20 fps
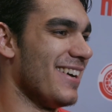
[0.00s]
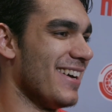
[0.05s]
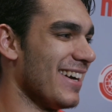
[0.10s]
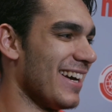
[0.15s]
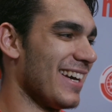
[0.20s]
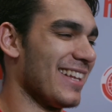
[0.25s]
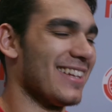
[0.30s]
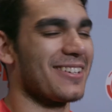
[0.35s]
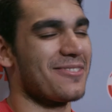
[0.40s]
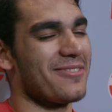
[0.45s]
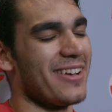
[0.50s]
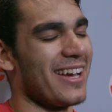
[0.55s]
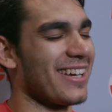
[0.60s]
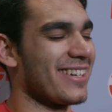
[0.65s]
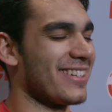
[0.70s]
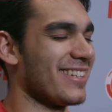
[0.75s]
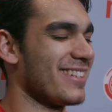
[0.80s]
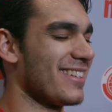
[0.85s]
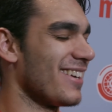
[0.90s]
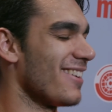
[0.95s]
I look
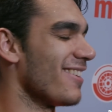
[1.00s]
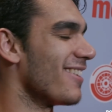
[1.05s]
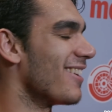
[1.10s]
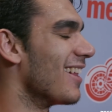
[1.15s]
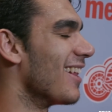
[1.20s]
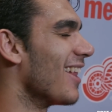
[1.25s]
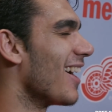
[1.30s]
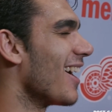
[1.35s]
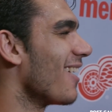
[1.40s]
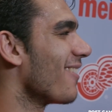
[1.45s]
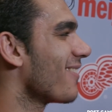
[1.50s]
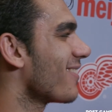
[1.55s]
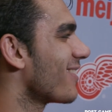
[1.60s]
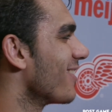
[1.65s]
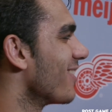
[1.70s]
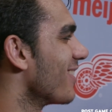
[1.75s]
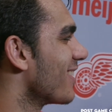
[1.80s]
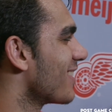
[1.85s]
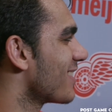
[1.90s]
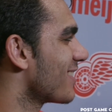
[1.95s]
back at it now and I laugh.
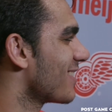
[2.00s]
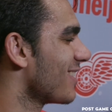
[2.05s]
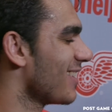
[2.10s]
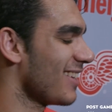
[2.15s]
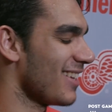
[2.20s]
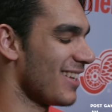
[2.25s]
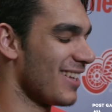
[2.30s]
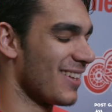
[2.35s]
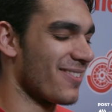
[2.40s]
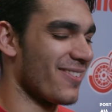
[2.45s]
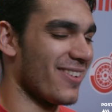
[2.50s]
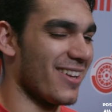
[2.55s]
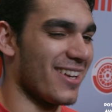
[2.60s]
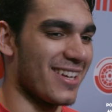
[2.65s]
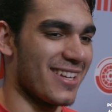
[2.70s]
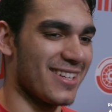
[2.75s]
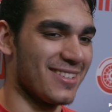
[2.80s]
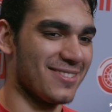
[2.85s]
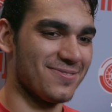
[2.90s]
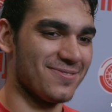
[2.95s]
So it's funny.